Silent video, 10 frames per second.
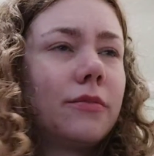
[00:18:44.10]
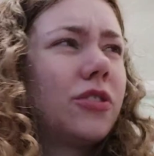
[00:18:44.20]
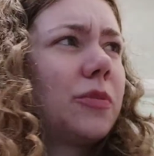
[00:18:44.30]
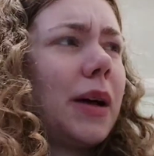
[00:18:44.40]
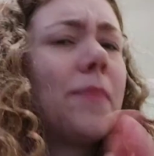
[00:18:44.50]
Is
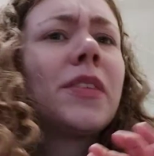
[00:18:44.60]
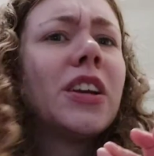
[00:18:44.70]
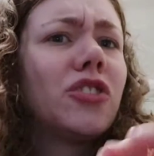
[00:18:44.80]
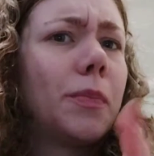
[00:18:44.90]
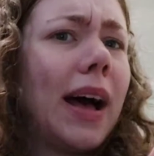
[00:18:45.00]
it Japan?
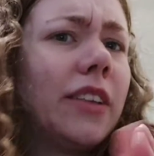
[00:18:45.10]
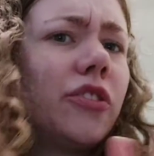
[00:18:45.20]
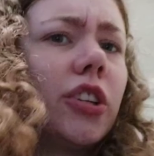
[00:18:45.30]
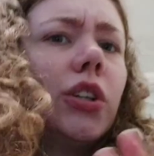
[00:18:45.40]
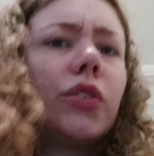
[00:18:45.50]
Japan
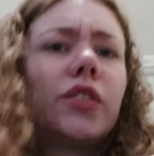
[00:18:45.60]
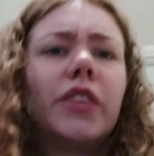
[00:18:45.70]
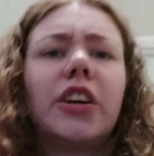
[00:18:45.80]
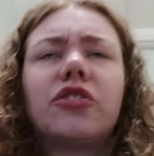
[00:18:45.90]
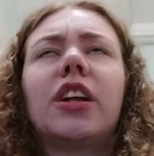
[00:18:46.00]
Deluxe
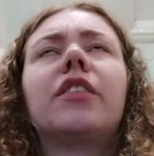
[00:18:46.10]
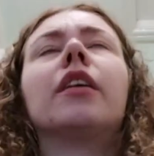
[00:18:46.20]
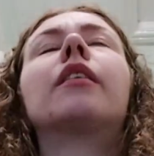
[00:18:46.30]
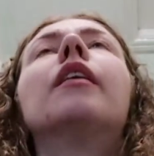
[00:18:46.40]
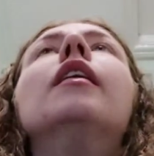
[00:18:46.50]
version, I think.